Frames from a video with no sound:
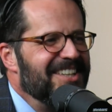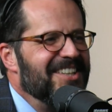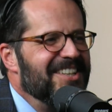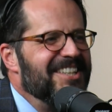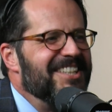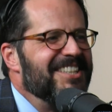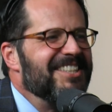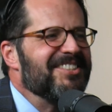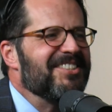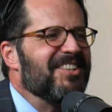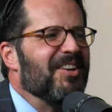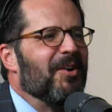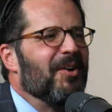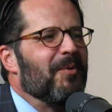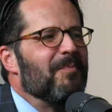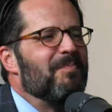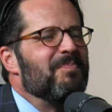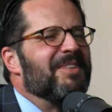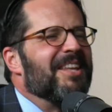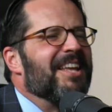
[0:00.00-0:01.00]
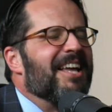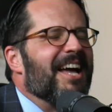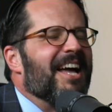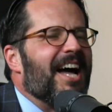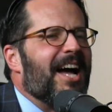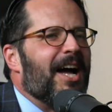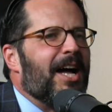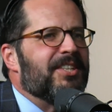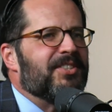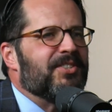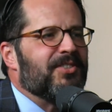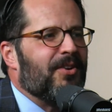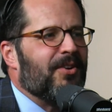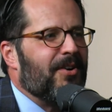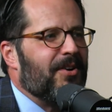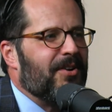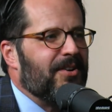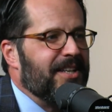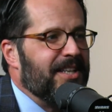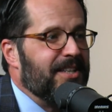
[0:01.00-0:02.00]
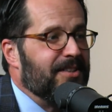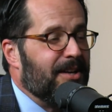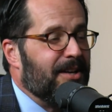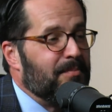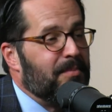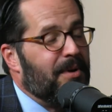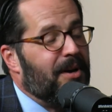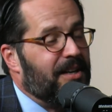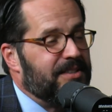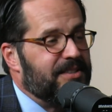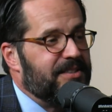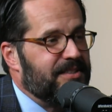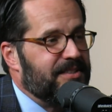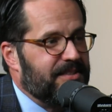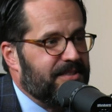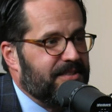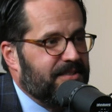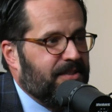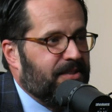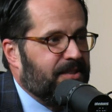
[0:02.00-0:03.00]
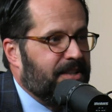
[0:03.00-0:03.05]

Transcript: Ah. So I saw Elon Musk,